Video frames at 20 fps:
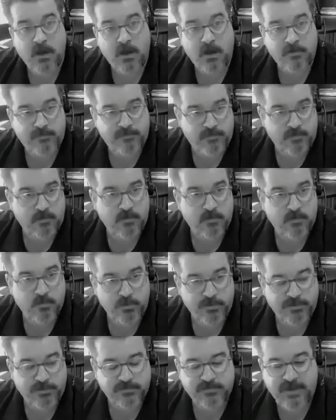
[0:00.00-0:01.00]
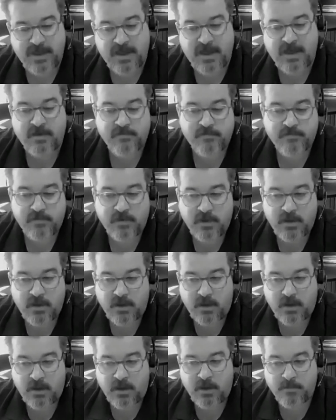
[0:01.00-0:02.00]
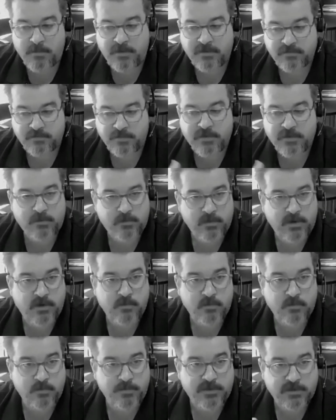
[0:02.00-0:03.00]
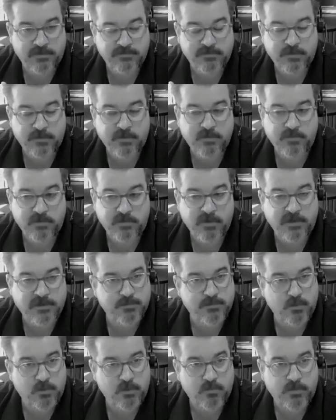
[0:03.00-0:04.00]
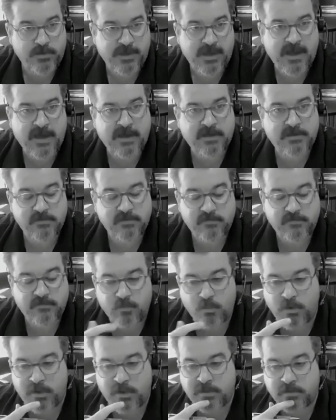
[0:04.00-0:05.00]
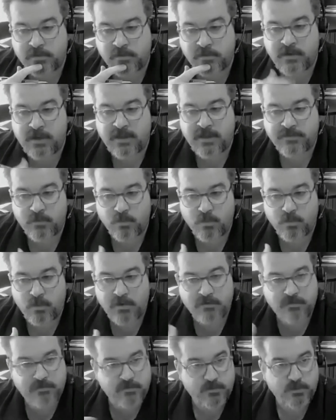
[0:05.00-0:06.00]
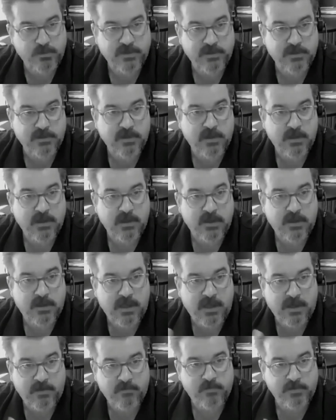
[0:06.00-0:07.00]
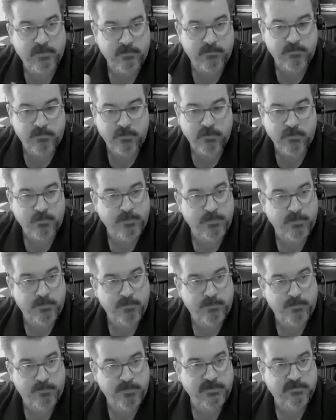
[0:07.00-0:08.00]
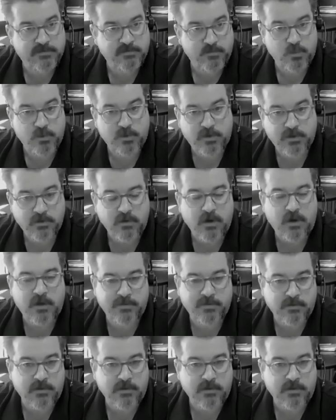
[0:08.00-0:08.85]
a firm with staff has been incredible, because you can be much more reactive when you're not the one doing every little piece of work along the